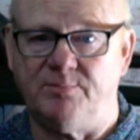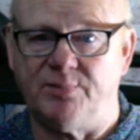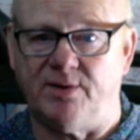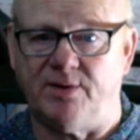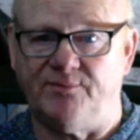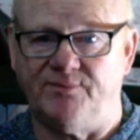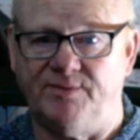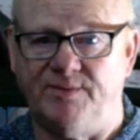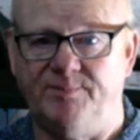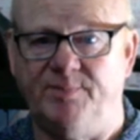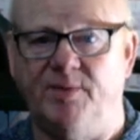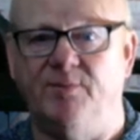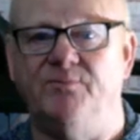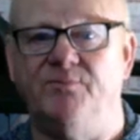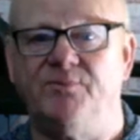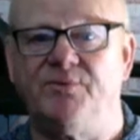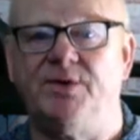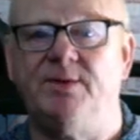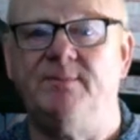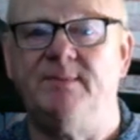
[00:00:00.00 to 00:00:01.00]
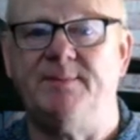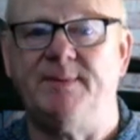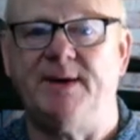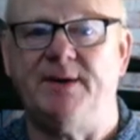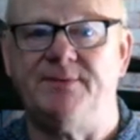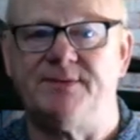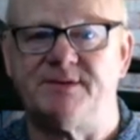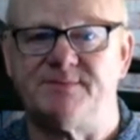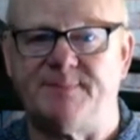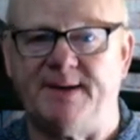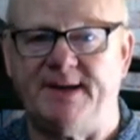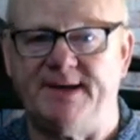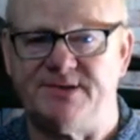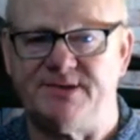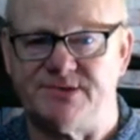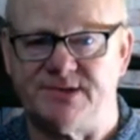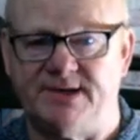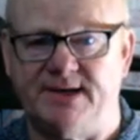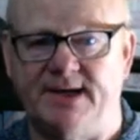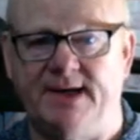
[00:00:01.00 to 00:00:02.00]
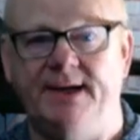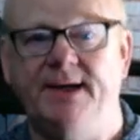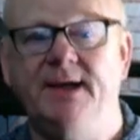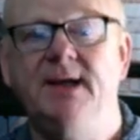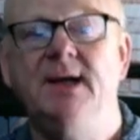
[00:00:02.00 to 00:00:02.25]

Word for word: Profit Pump through my bonus page today,